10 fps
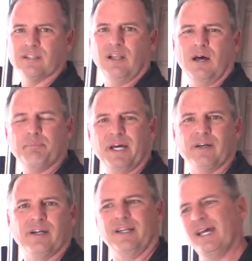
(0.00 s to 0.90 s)
is a lot
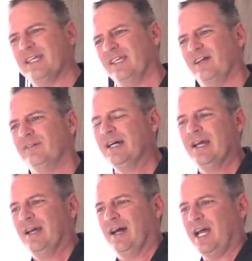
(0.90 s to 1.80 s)
better, and I
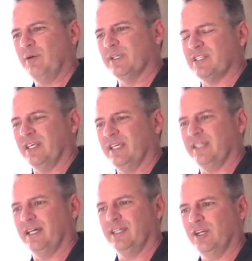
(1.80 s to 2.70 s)
always
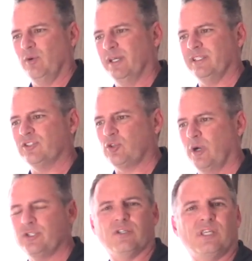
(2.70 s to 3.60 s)
think, you know what, these
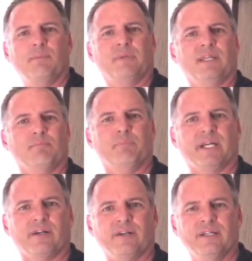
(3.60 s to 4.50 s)
toys just keep getting
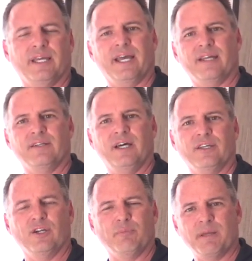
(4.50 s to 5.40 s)
bigger, and
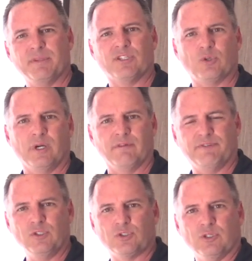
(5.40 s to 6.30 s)
you know, maybe the toy of the
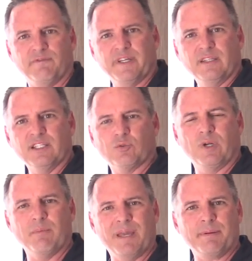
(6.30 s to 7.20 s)
future will fit in this
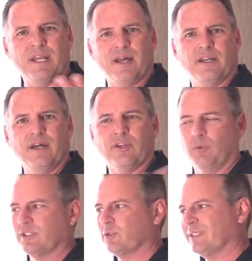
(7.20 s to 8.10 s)
one and maybe not in another
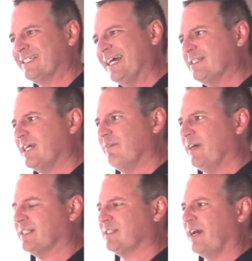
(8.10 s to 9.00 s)
one. So it's nice to have
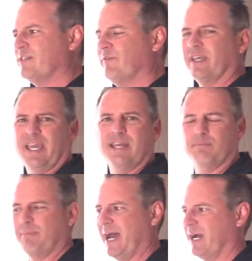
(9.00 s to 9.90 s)
that size of a gate
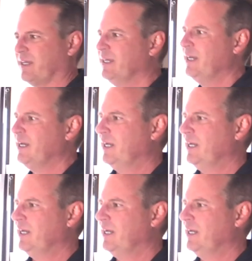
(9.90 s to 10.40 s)
in back.